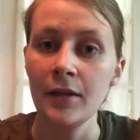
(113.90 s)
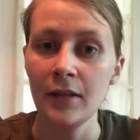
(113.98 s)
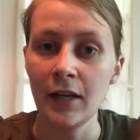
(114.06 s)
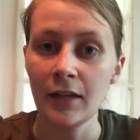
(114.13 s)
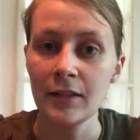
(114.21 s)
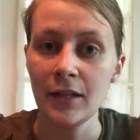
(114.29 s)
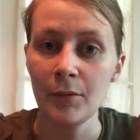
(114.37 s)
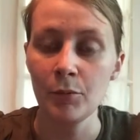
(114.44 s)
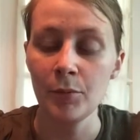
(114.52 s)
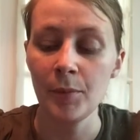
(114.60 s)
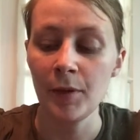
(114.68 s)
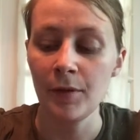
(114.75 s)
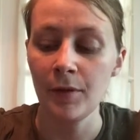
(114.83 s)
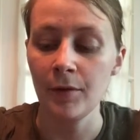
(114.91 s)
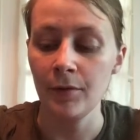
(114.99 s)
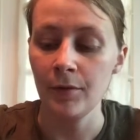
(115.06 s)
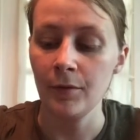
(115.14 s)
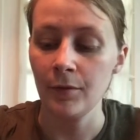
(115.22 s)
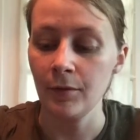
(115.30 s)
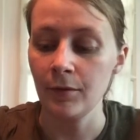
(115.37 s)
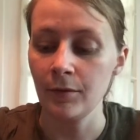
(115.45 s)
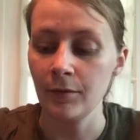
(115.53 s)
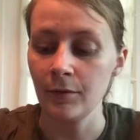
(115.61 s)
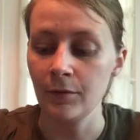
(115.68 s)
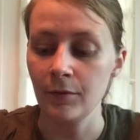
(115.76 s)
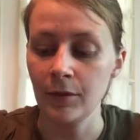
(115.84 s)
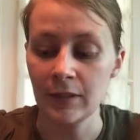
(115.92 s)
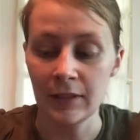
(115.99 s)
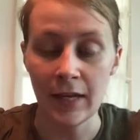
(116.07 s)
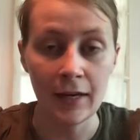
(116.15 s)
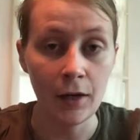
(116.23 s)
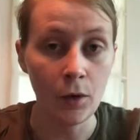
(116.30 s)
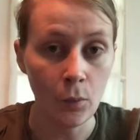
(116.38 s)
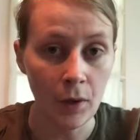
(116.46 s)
The next step would be deciding